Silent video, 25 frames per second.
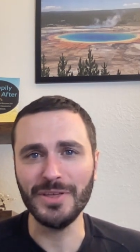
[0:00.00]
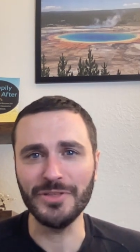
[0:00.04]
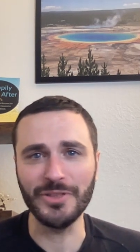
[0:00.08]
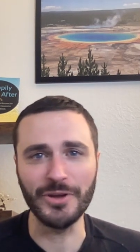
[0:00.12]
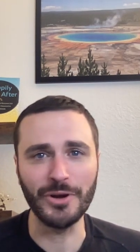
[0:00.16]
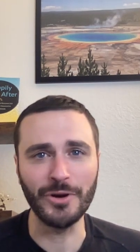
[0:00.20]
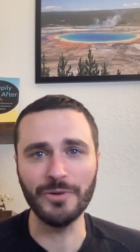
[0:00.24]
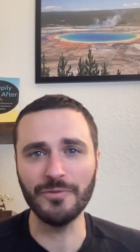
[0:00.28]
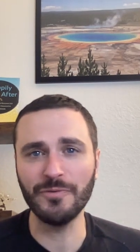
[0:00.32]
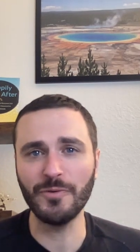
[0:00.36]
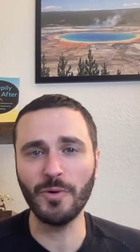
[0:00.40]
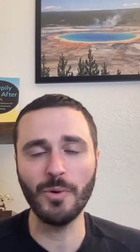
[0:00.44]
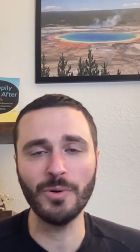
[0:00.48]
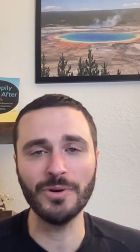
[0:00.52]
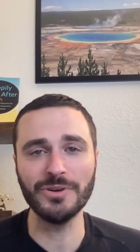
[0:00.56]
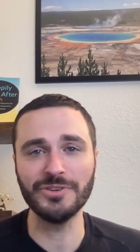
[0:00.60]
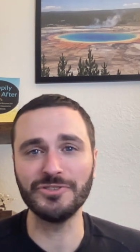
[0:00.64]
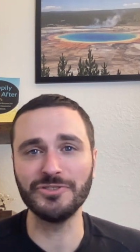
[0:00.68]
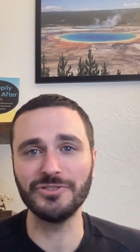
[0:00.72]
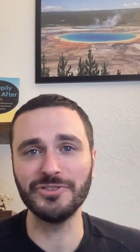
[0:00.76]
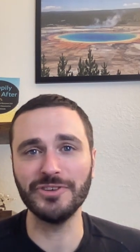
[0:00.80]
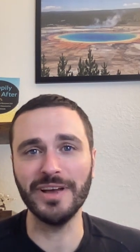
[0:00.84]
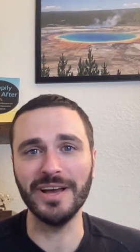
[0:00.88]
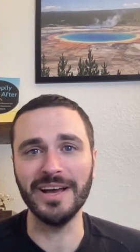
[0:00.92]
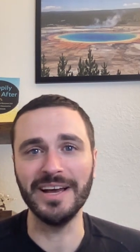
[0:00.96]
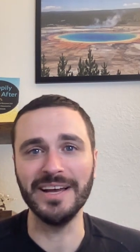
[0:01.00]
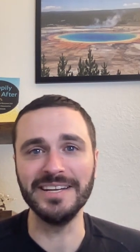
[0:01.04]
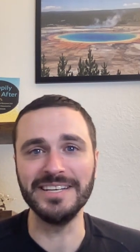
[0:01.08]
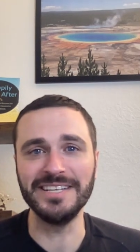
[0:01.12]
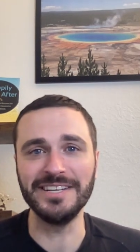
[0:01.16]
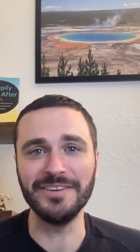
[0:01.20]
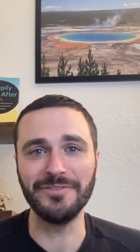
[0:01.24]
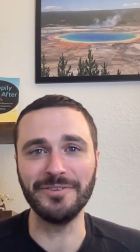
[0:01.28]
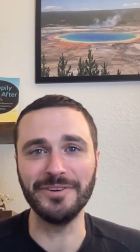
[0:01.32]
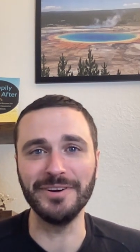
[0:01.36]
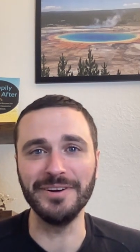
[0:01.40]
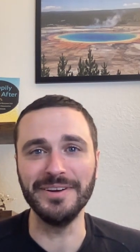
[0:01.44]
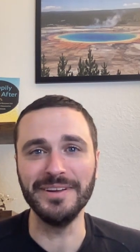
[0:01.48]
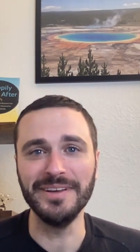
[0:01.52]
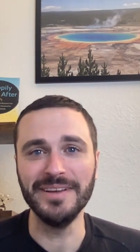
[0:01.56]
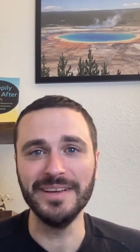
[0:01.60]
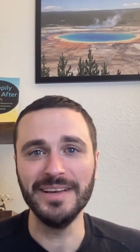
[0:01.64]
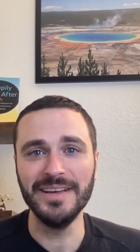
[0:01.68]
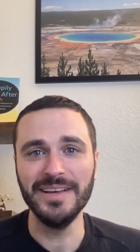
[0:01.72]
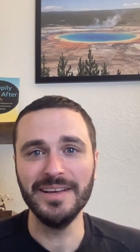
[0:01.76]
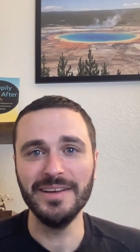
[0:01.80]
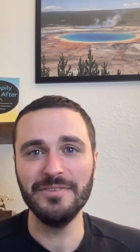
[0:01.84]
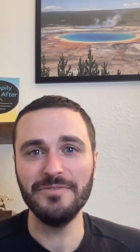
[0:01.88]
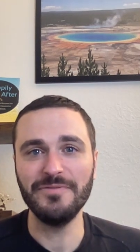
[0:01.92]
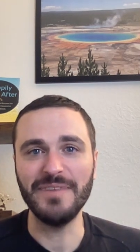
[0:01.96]
There are, of course, different
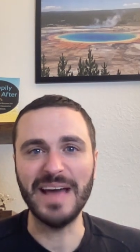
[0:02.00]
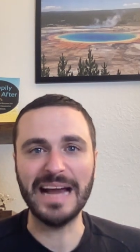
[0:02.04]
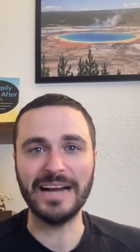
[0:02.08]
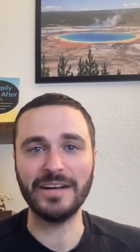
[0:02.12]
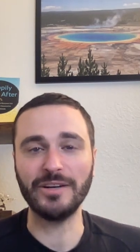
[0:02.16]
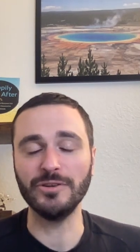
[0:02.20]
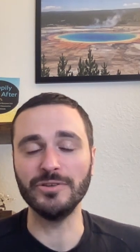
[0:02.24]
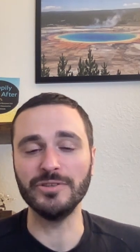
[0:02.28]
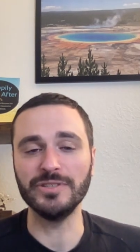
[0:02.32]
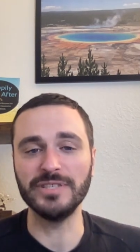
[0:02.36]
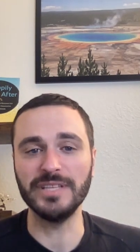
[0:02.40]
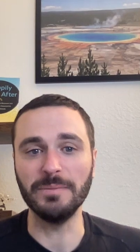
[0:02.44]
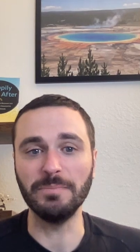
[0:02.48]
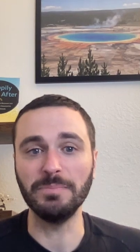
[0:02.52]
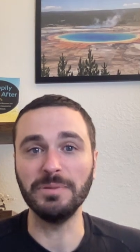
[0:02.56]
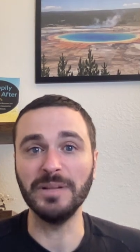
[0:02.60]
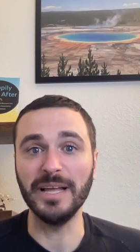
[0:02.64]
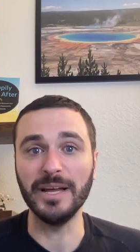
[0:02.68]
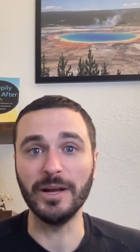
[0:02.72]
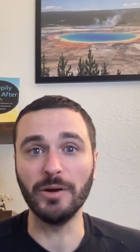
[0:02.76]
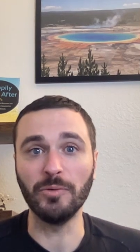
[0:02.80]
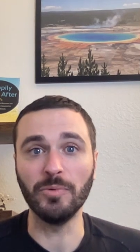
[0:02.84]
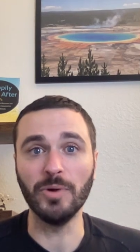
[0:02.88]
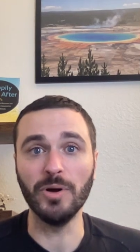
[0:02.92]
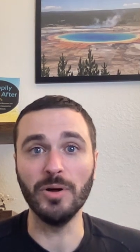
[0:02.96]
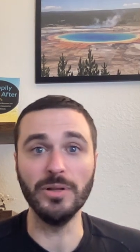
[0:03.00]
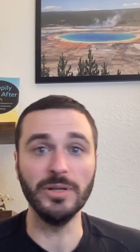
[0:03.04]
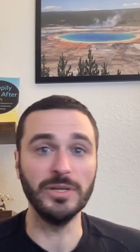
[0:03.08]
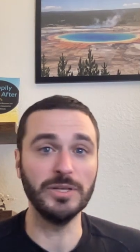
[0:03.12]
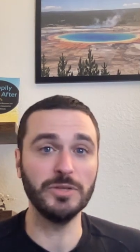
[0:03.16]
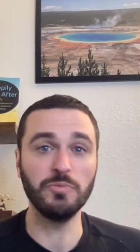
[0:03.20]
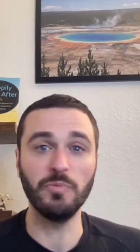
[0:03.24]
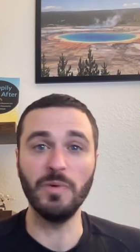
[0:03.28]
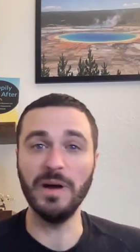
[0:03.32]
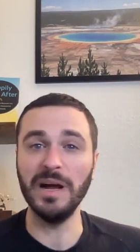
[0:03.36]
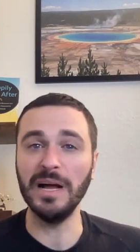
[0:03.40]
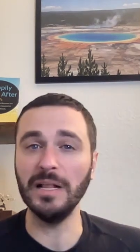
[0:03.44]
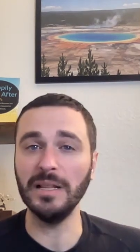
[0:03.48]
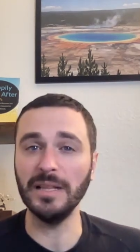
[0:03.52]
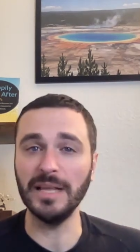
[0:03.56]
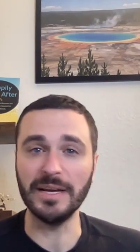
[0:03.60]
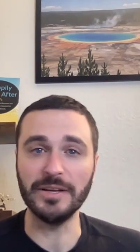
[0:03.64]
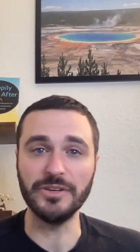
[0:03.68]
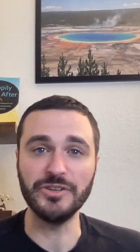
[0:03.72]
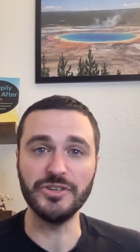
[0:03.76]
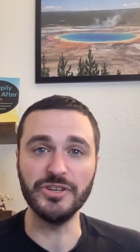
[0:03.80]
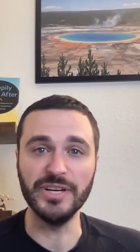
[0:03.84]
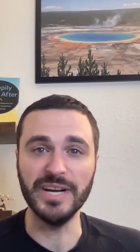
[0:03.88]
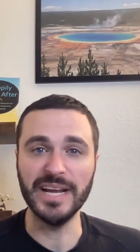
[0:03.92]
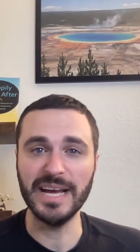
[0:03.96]
factors that play a role as well,
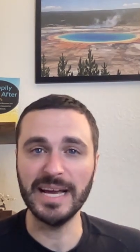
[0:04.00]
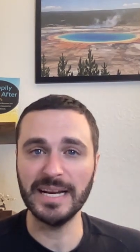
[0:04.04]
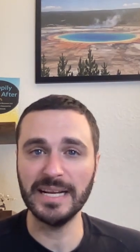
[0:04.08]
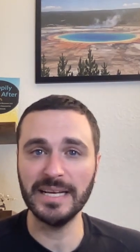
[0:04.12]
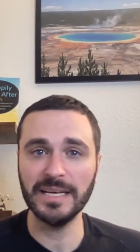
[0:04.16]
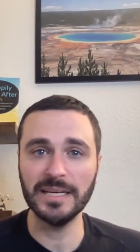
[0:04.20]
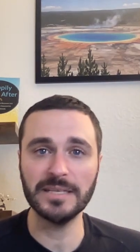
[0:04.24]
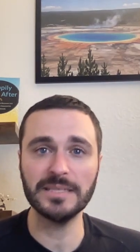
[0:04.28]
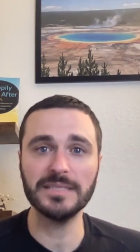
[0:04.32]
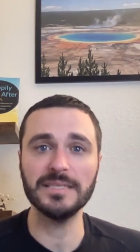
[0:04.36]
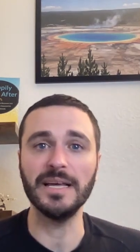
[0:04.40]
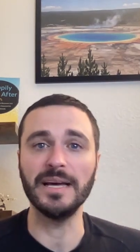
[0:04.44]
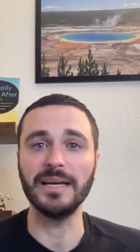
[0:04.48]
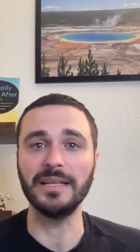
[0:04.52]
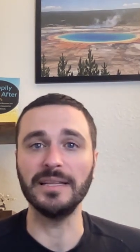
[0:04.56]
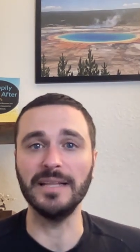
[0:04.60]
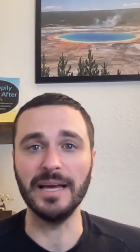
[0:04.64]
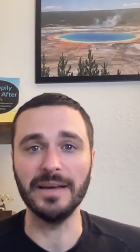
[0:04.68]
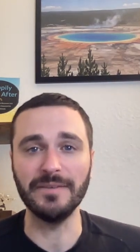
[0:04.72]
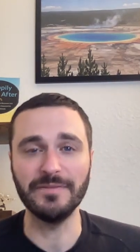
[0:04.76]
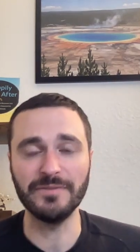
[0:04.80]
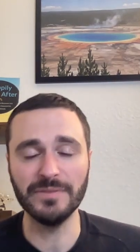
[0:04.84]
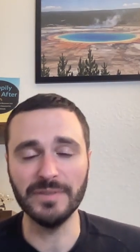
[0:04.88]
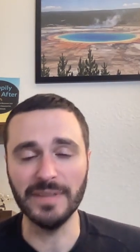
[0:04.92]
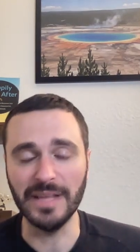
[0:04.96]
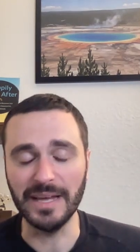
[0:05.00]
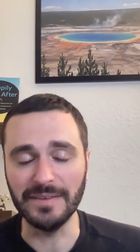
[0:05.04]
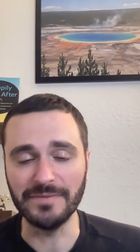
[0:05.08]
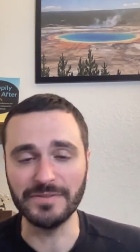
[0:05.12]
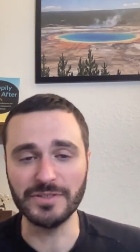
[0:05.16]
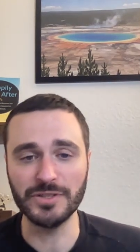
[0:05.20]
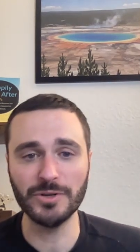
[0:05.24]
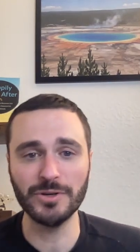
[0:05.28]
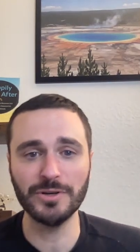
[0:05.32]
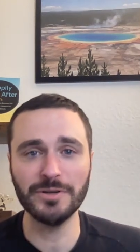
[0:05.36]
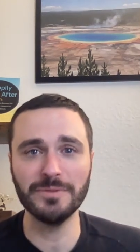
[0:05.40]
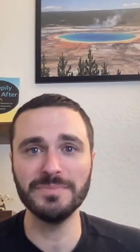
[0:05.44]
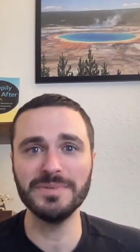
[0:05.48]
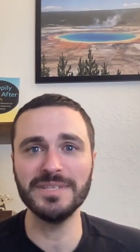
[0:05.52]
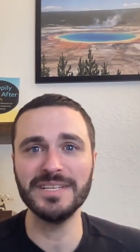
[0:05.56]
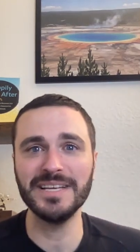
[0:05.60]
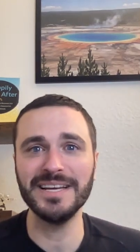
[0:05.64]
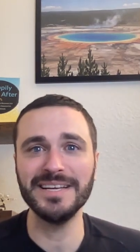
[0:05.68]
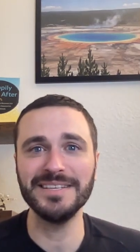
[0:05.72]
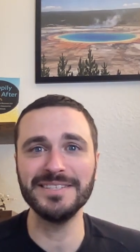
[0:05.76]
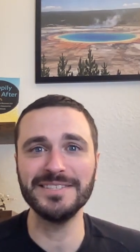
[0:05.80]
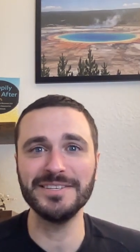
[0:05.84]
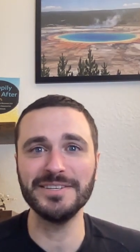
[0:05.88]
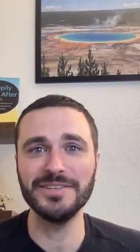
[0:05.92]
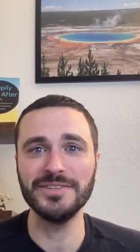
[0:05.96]
like genetics, like life
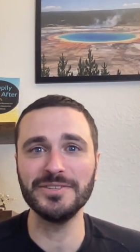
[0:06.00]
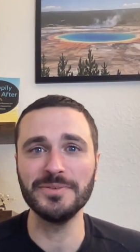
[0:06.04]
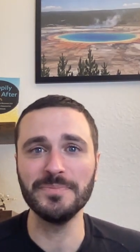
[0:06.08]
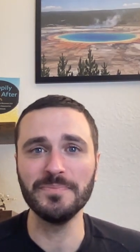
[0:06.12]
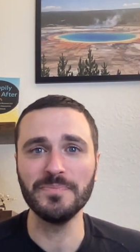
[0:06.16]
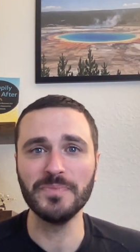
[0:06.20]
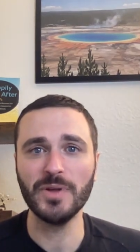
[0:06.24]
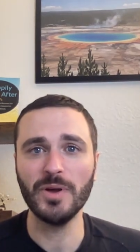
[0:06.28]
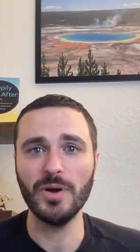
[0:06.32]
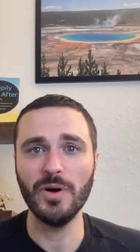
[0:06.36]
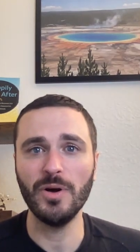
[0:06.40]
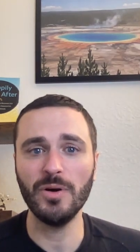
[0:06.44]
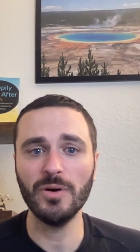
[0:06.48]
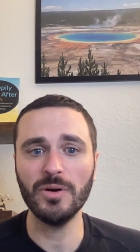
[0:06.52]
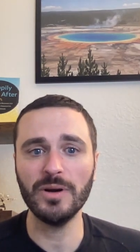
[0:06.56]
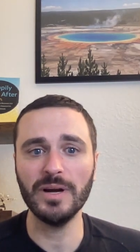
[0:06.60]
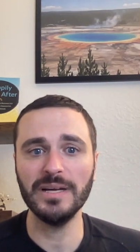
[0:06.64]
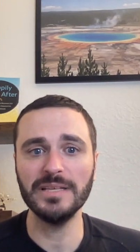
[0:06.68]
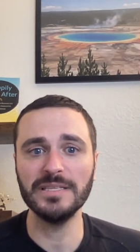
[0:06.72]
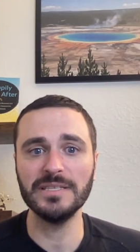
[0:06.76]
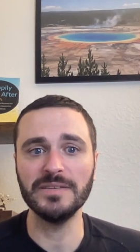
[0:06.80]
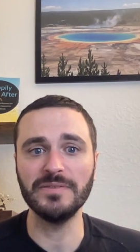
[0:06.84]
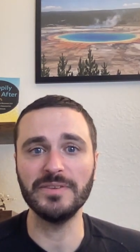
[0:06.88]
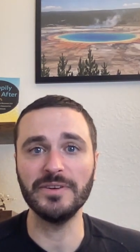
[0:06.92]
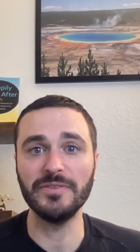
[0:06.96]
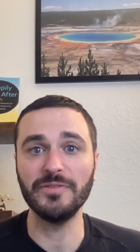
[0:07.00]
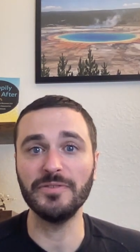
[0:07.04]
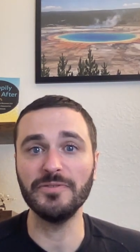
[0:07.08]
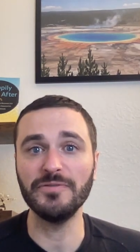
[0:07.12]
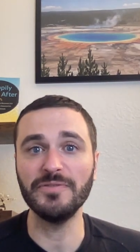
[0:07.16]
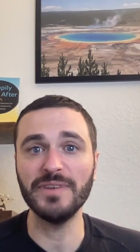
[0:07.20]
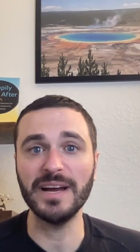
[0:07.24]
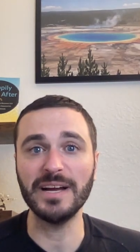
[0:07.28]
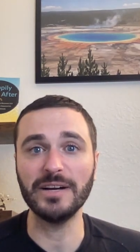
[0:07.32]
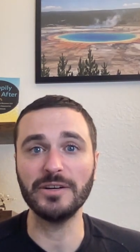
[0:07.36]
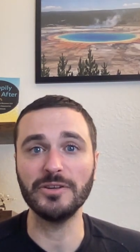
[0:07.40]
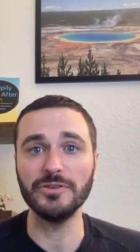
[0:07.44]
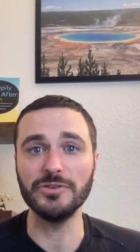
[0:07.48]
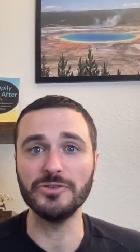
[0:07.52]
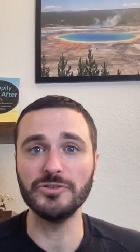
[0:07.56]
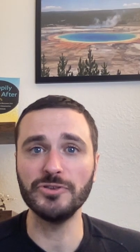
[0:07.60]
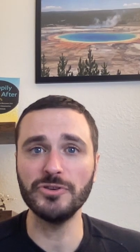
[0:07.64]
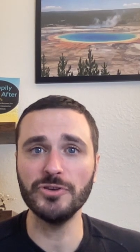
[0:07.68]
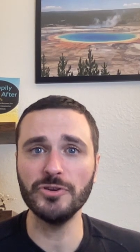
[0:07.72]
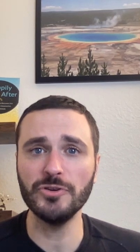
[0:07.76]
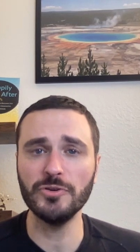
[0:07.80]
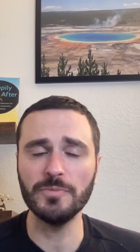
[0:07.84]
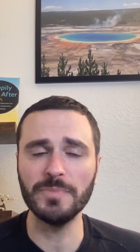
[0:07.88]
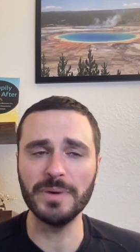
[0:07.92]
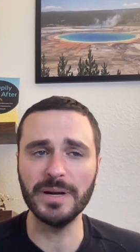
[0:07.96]
circumstances, all kinds of different factors
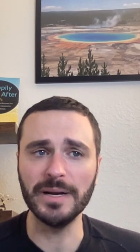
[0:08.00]
too.